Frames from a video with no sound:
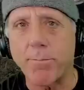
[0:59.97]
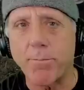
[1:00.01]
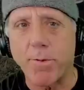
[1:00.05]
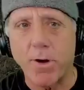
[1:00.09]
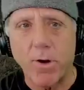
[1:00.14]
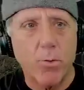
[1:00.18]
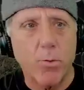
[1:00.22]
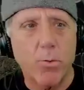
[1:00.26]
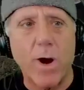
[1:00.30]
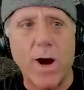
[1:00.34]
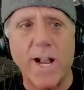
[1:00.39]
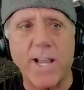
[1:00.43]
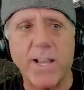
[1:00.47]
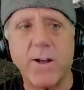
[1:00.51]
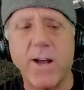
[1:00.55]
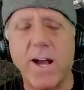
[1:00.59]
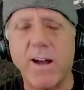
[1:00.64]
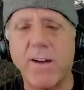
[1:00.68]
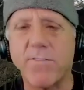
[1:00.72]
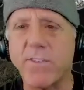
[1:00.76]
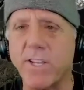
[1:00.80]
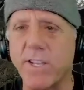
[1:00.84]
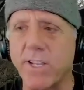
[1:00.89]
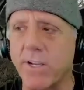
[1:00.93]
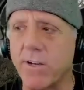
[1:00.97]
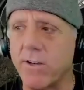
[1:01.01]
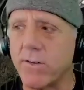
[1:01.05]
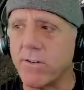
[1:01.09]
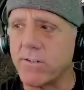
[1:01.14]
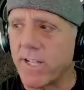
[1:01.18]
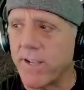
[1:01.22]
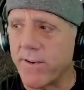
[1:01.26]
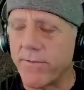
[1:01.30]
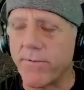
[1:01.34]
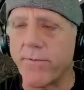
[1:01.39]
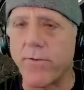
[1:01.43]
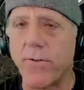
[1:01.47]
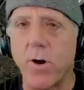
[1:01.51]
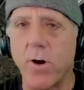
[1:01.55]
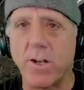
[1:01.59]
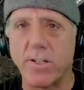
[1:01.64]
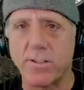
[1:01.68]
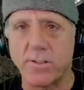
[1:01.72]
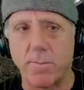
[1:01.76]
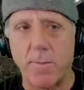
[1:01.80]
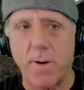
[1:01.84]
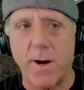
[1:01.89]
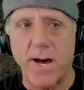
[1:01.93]
why do you have to use a
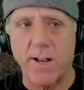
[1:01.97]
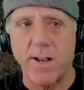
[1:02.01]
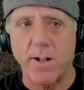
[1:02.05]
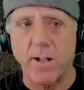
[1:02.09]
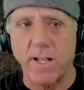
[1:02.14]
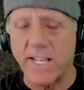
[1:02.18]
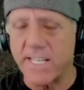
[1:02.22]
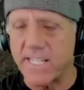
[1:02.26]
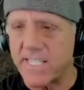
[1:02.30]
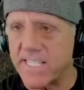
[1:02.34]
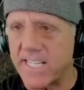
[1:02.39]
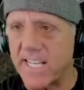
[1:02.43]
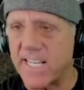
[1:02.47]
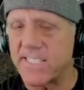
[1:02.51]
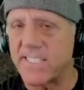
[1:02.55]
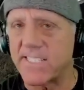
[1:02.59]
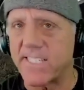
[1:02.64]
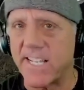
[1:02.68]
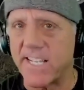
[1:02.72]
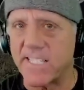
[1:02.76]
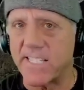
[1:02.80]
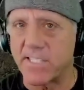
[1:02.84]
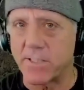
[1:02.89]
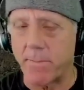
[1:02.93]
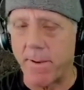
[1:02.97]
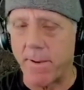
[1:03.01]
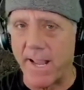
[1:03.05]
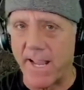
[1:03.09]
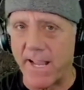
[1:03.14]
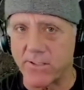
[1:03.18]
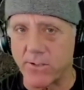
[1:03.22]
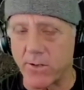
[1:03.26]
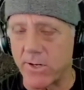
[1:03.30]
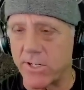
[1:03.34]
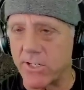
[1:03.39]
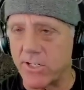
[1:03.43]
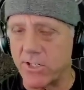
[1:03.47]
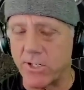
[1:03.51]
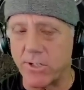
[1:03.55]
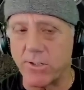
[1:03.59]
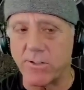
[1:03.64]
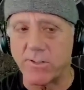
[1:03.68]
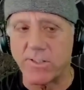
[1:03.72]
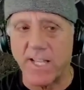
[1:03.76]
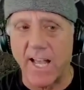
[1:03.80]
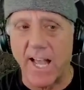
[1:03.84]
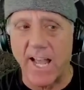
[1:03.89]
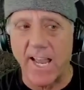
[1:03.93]
false model, a disk in space? Or as you
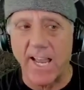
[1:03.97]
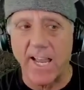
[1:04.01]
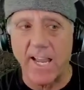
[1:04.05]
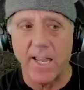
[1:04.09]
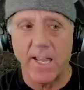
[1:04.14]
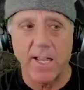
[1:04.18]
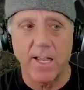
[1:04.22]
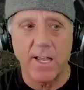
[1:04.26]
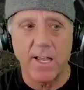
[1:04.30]
say...